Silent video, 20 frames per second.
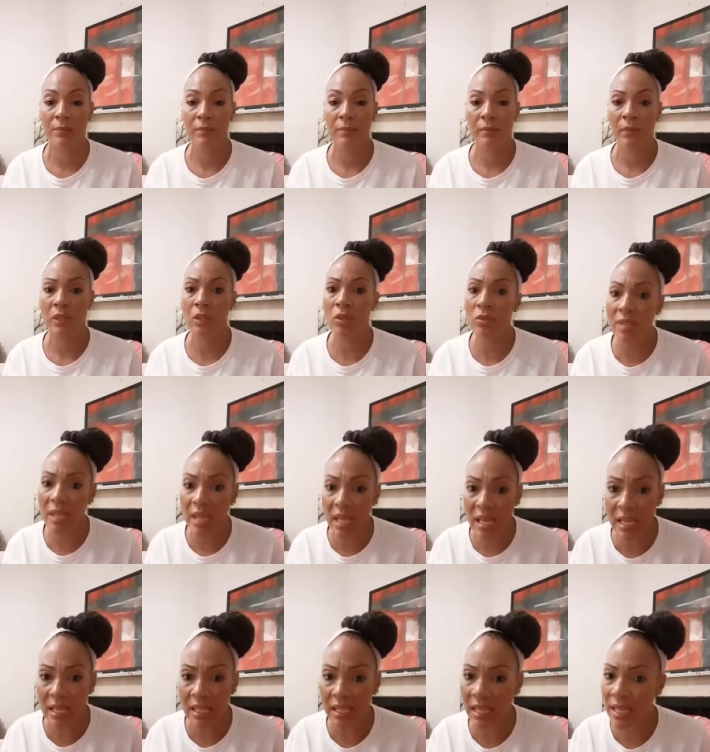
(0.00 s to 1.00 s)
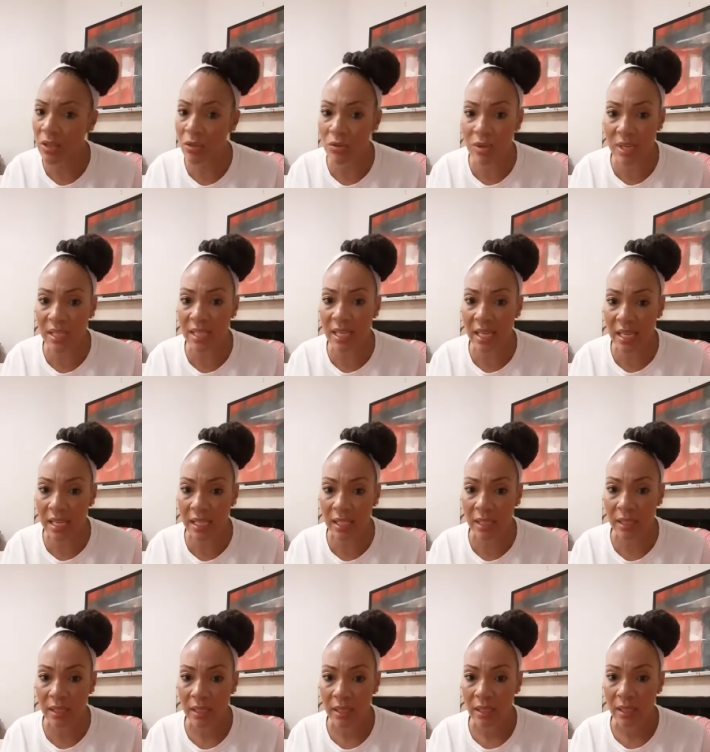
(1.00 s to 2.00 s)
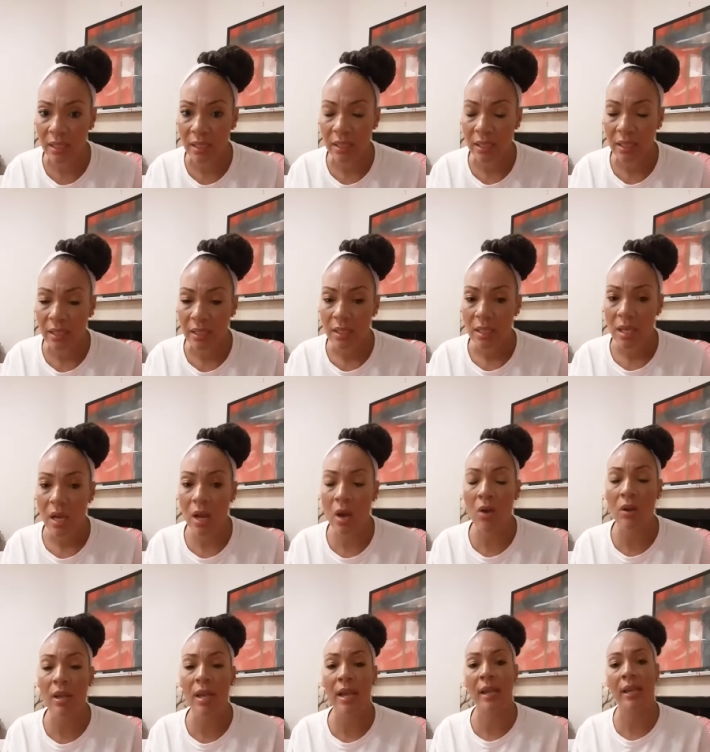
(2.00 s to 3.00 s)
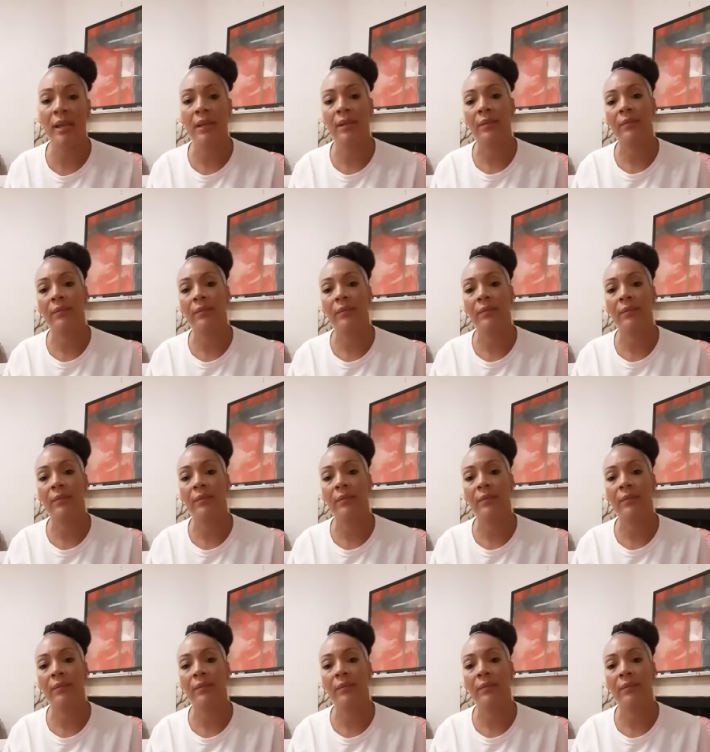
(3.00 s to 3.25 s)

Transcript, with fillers: You did, and you didn't get it. Okay.